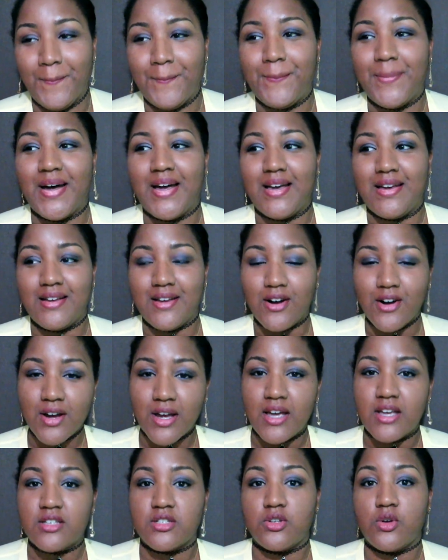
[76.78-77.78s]
But
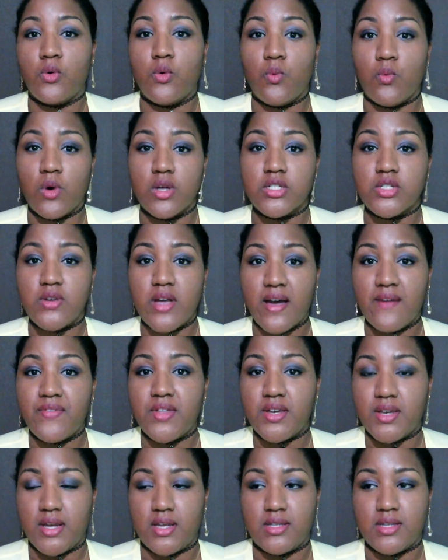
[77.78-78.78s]
okay, so once you have
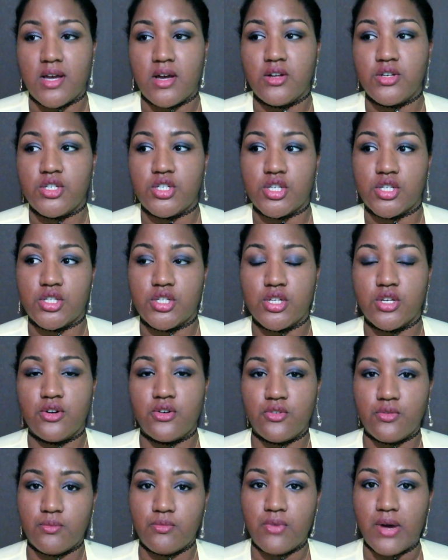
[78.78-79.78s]
the date down, just
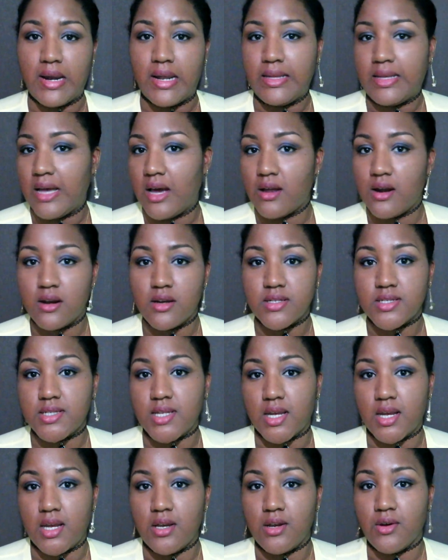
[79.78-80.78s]
write it down on a
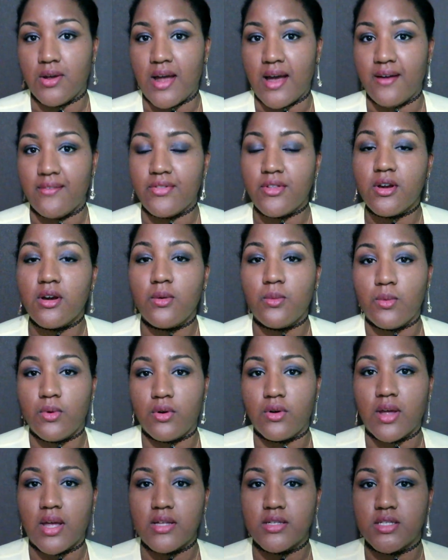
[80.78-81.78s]
sticky note after, and
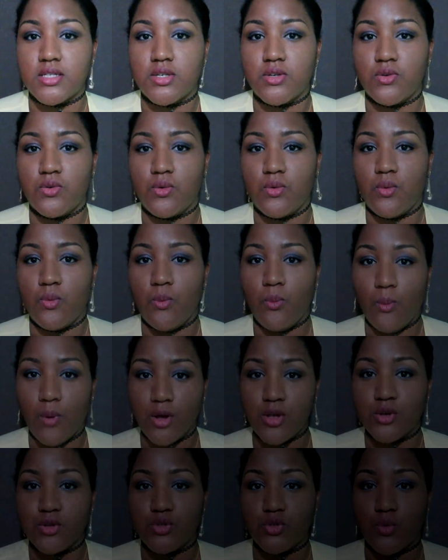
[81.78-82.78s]
we'll get to
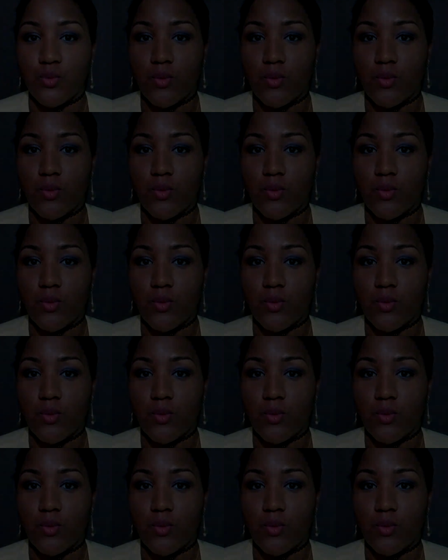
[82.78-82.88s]
what you'll do